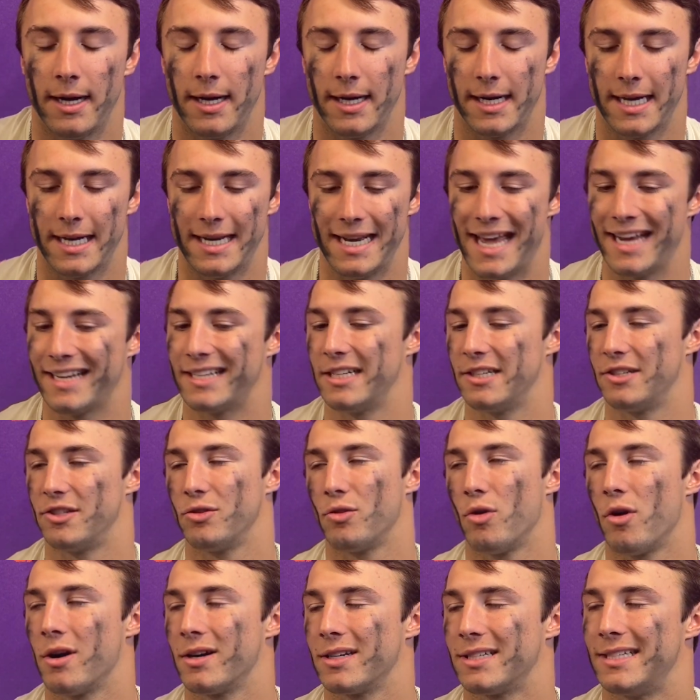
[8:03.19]
connected
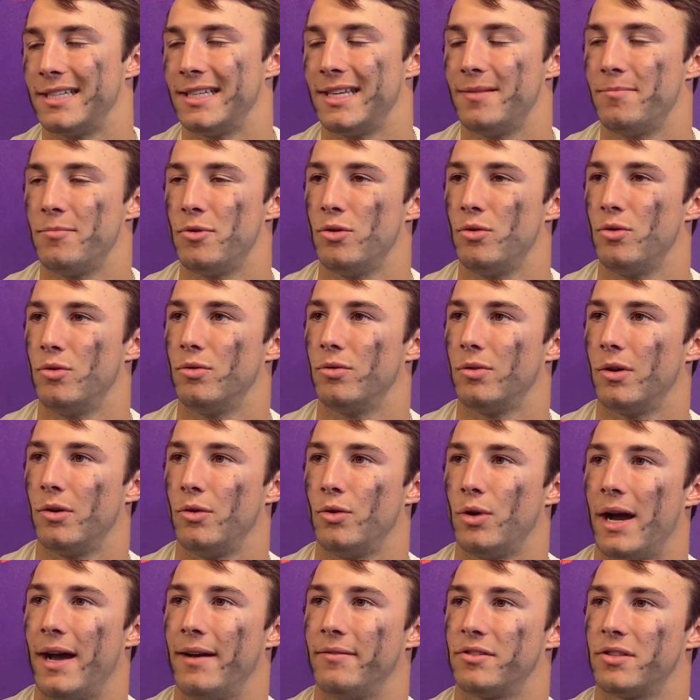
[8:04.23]
to our team who
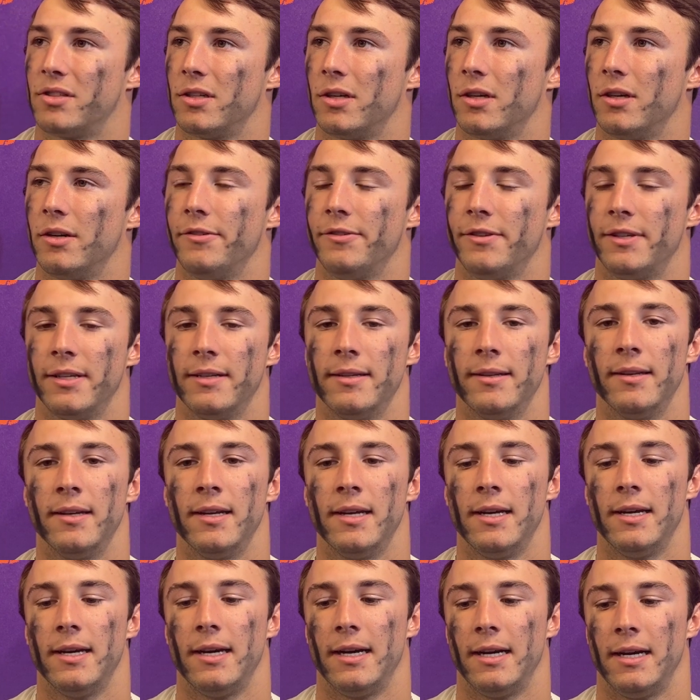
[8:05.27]
have served, and
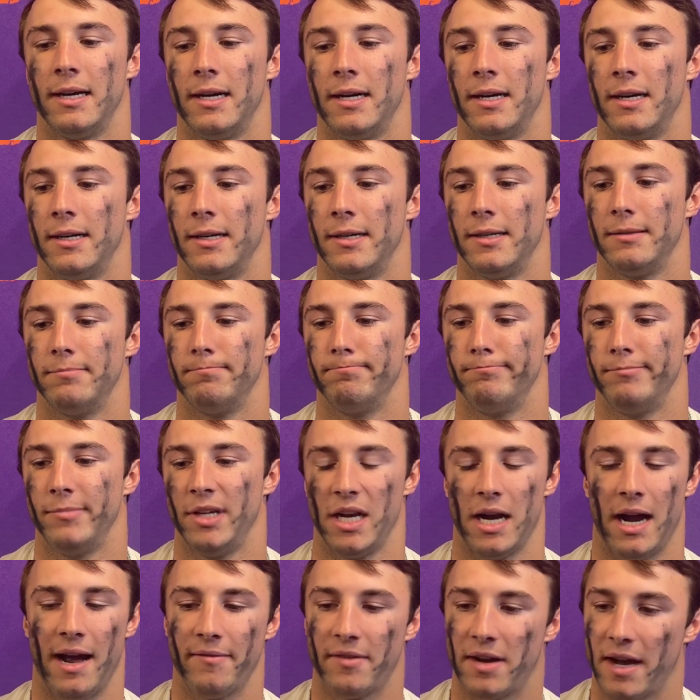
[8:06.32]

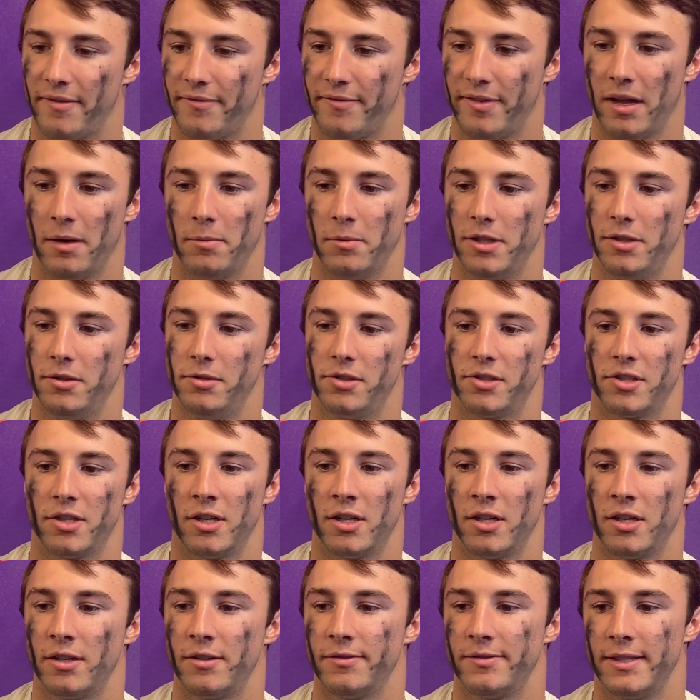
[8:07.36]
I've got family who
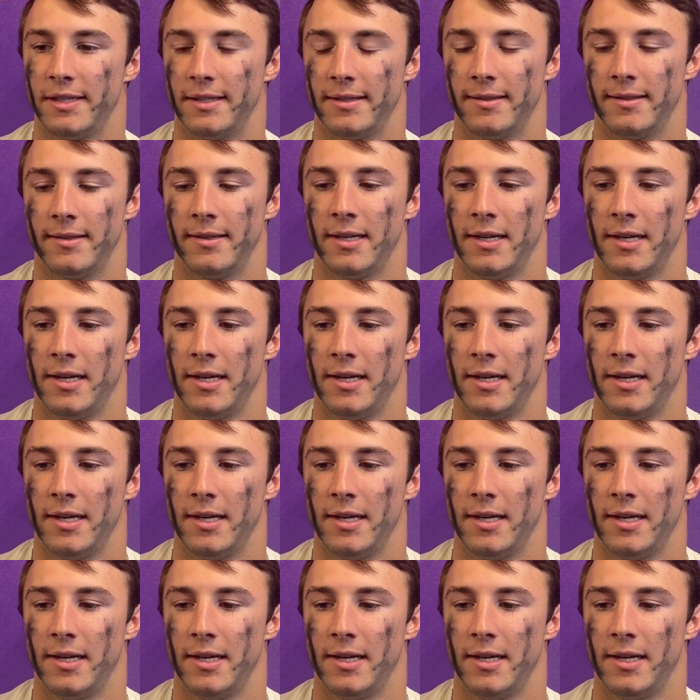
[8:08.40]
served, and,